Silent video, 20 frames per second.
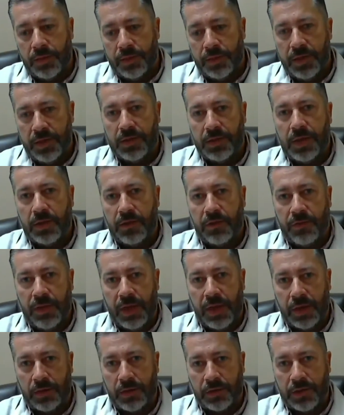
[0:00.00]
These guys have
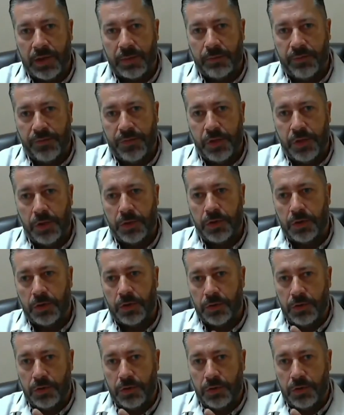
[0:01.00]
taken it a step further.